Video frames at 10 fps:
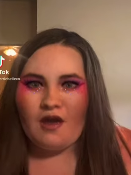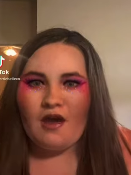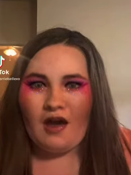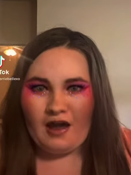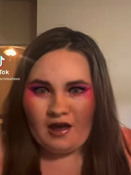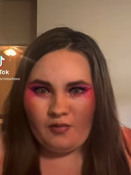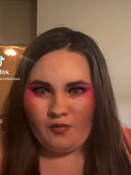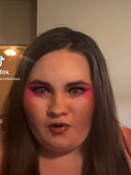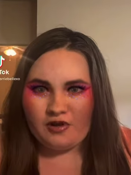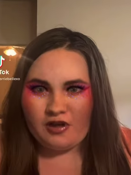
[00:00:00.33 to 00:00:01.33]
I have
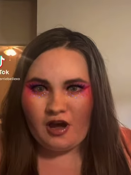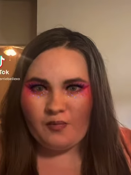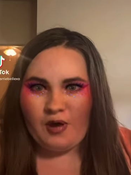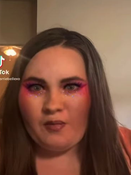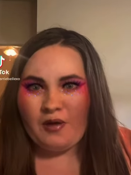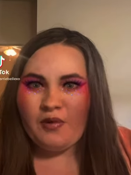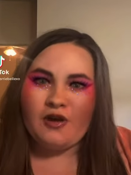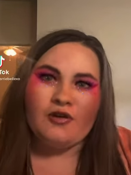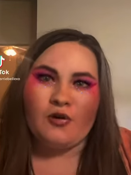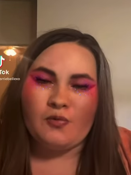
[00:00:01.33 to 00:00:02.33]
been wanting to talk about my
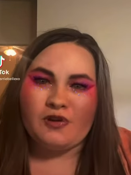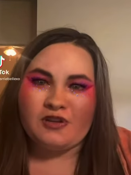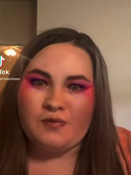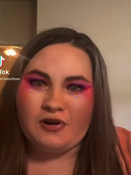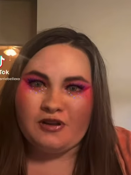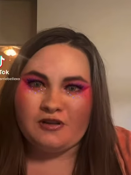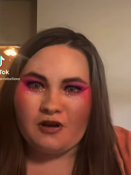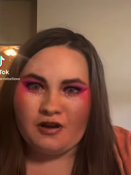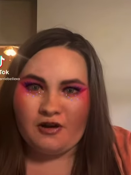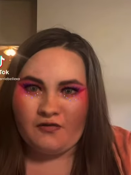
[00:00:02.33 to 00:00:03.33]
paranormal experience
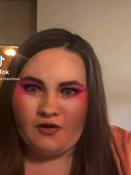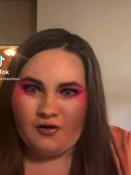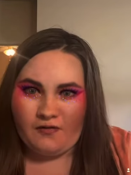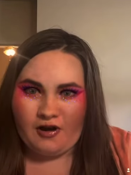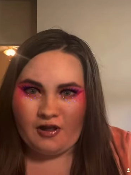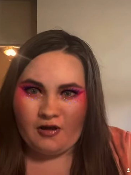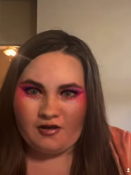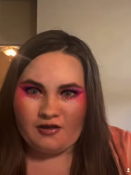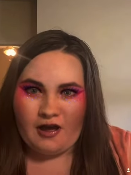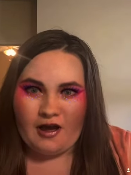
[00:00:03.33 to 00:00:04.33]
on here for a very
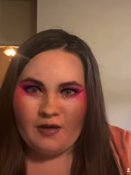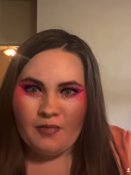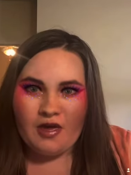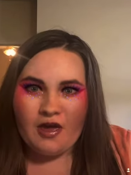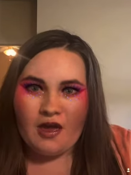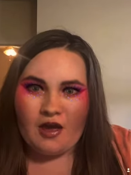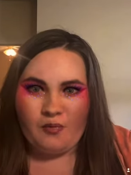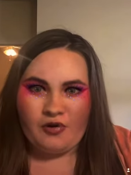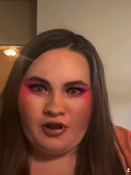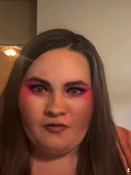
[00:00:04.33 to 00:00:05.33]
long time,
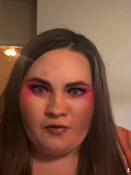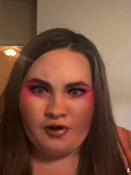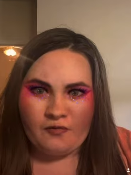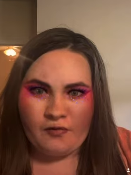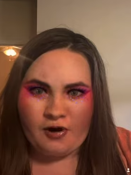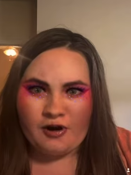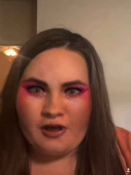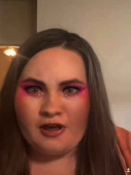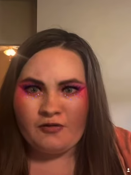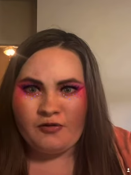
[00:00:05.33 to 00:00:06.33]
and
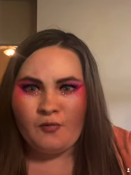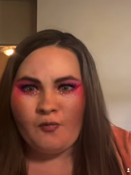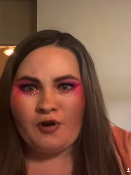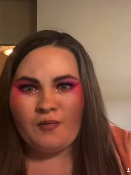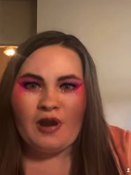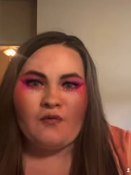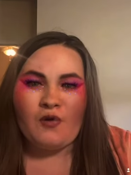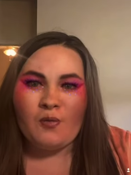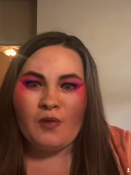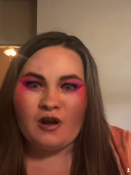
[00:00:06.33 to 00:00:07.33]
Brittany44 is one of my
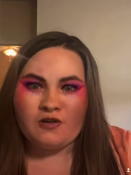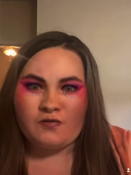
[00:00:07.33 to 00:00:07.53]
role models.